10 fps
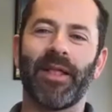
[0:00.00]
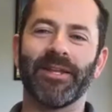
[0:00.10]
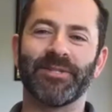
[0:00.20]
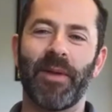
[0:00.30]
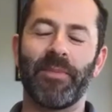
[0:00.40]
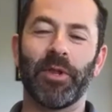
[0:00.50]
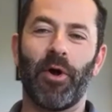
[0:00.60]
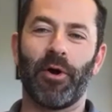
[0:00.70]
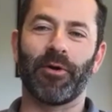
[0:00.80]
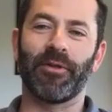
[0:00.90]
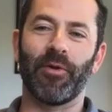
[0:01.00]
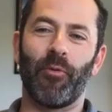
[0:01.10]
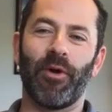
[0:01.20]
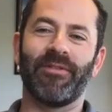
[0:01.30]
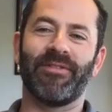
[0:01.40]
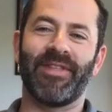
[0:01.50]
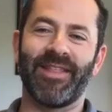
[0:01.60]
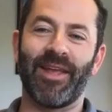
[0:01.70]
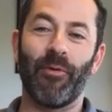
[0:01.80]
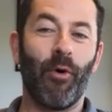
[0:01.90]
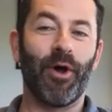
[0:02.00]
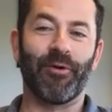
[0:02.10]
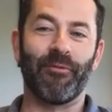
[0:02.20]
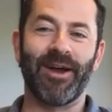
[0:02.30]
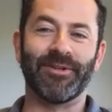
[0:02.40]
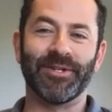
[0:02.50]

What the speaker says: list might be longer than the ones that they want around.